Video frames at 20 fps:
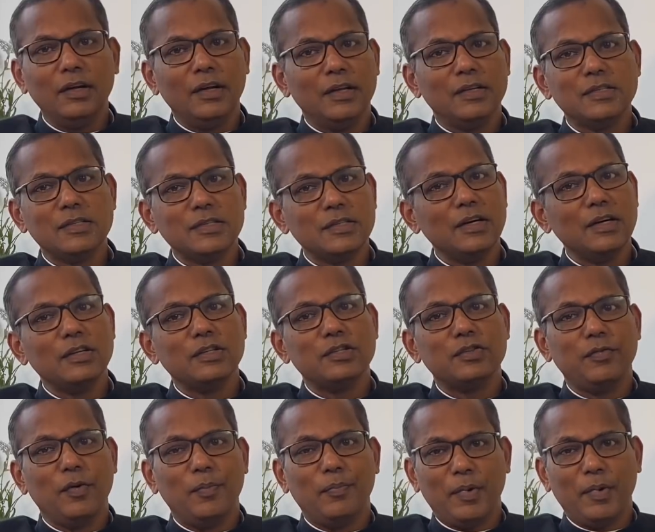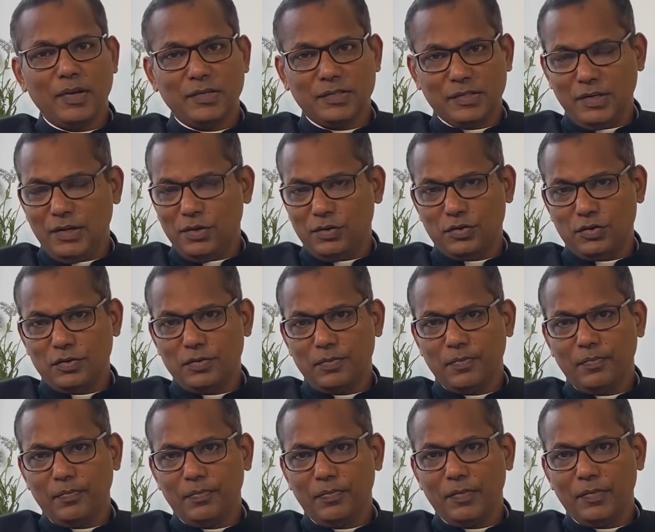and search for prestige.
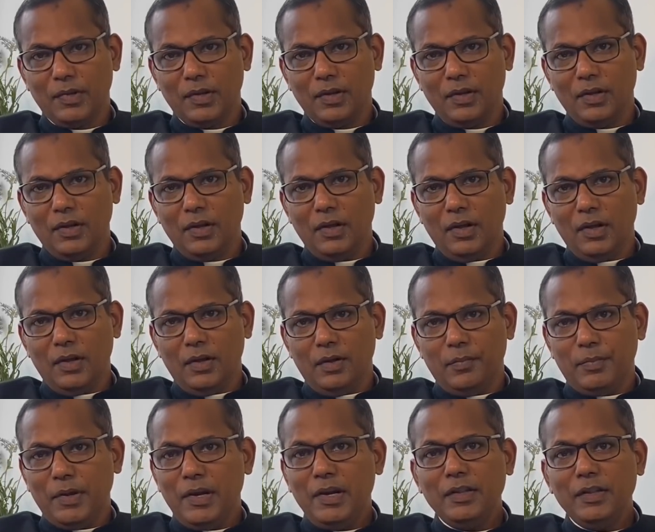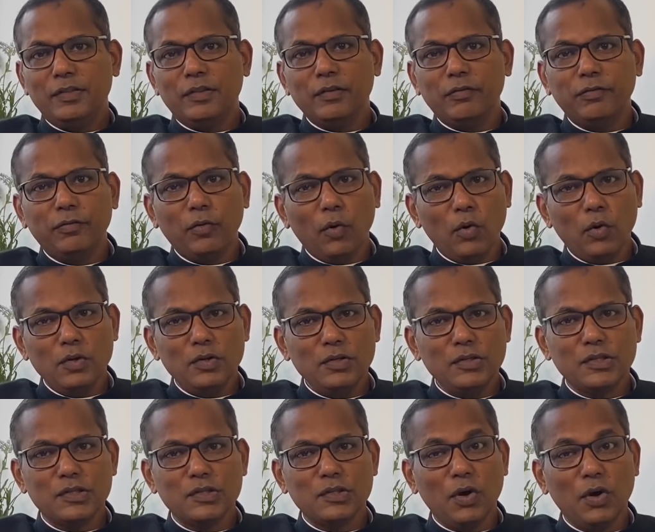Beneath the
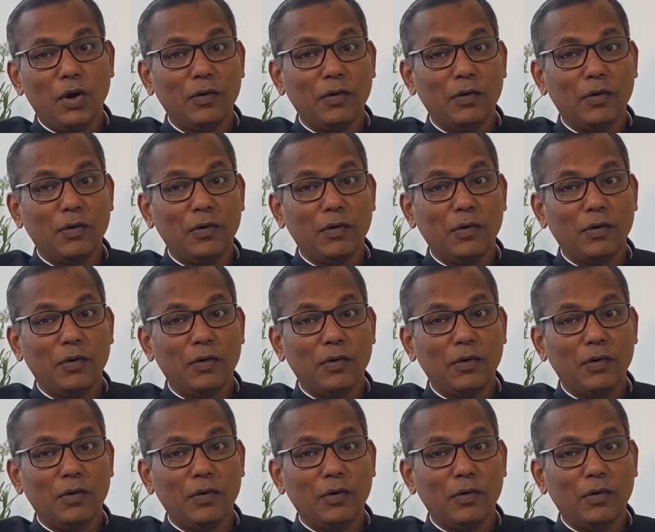folds